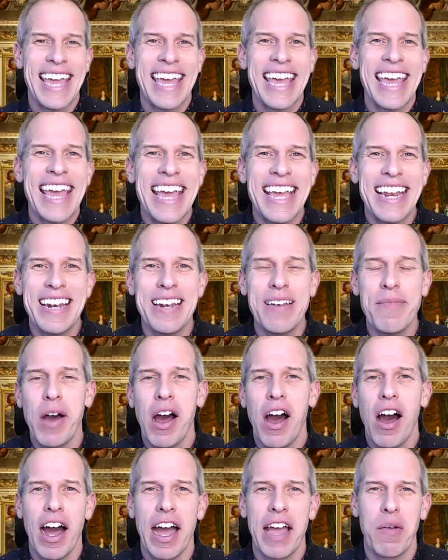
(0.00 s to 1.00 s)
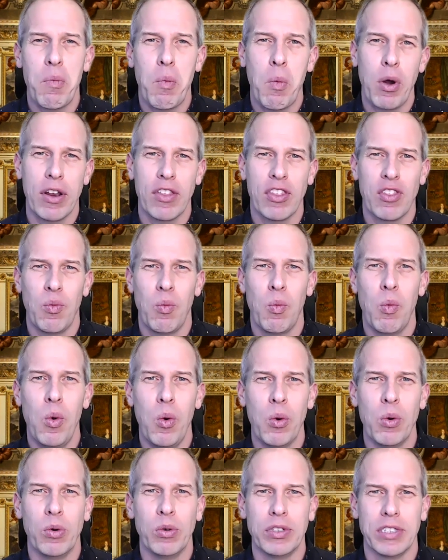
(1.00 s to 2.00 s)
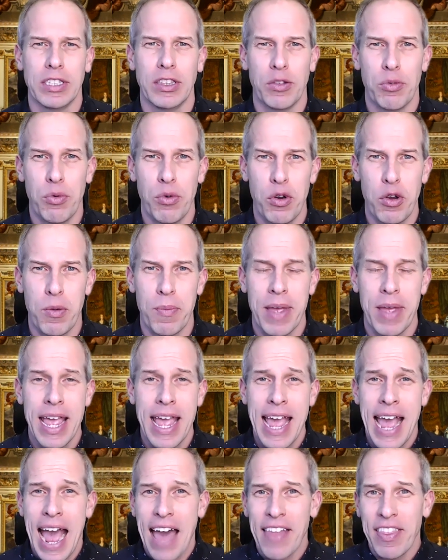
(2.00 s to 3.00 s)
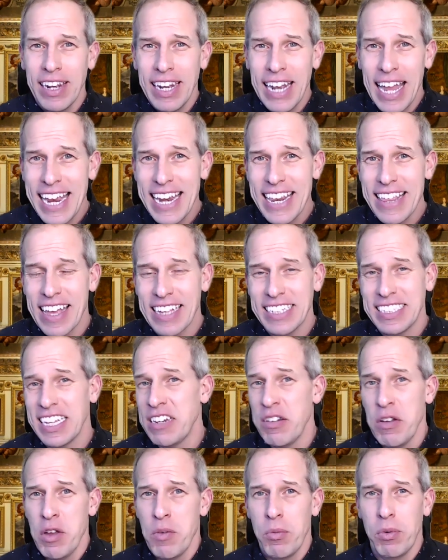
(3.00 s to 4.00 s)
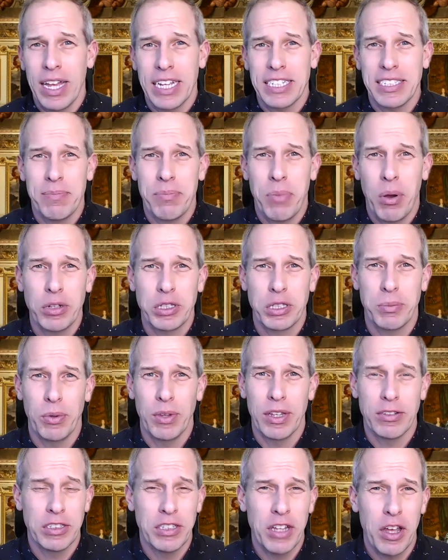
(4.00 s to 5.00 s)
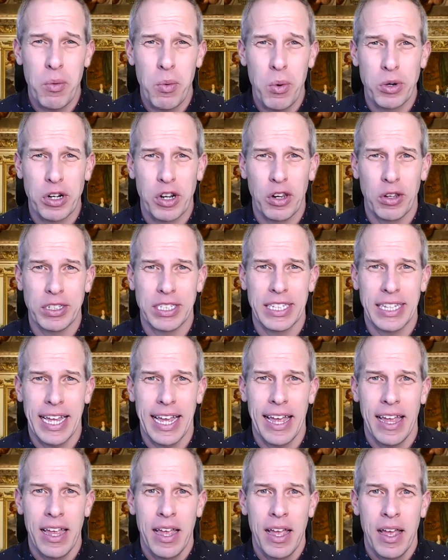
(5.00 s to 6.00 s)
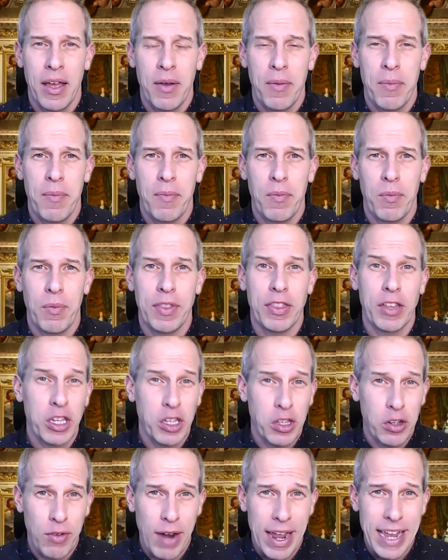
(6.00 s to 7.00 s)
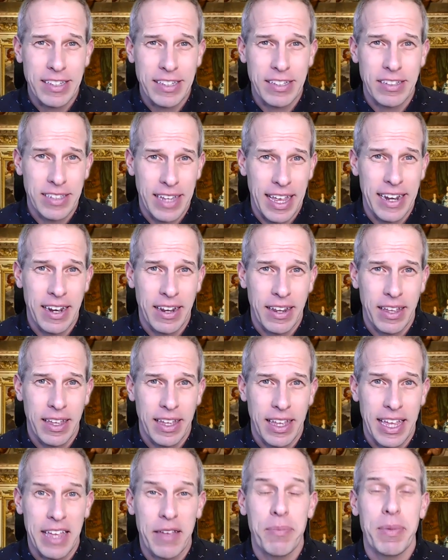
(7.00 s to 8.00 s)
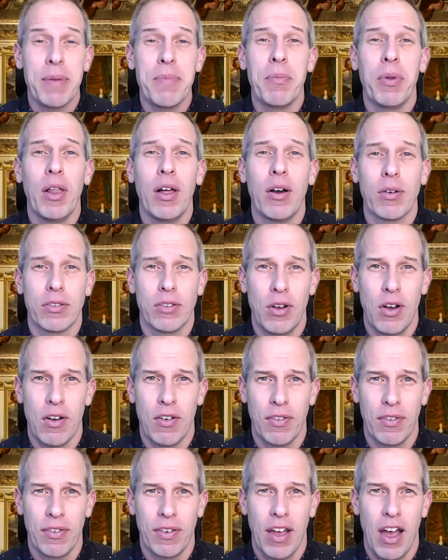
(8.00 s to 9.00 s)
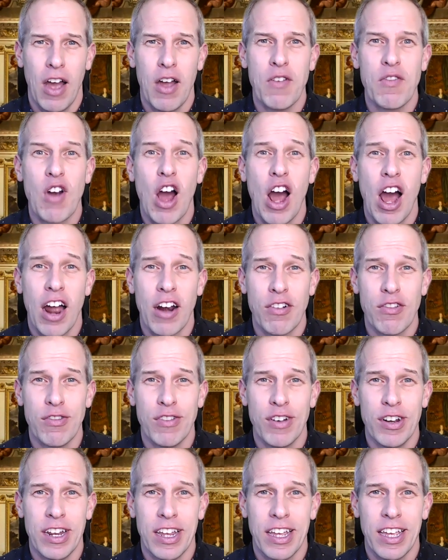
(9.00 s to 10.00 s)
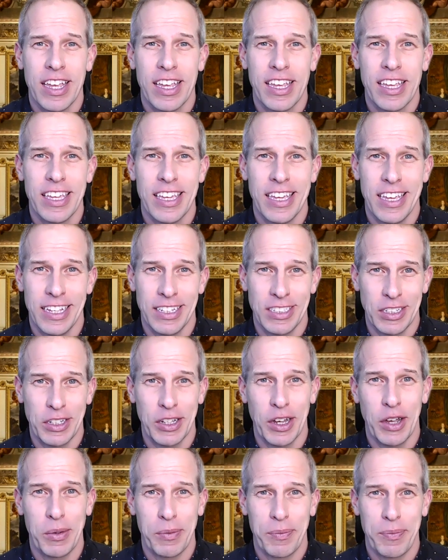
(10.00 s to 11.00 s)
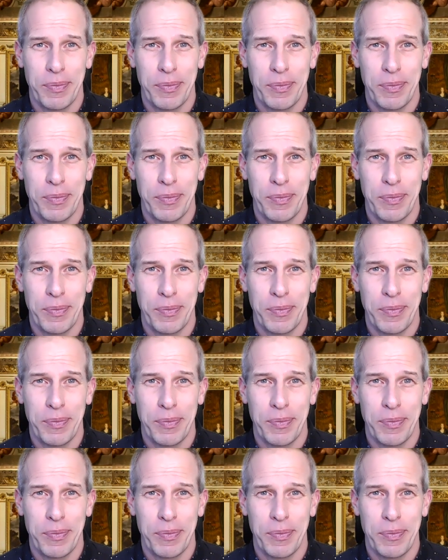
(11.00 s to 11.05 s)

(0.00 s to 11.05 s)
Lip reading: hidden behind one of the walls in the room. And the lady there said, well, that's impossible. There's no water closet there. When the curator said it had been blocked off over 100 years ago.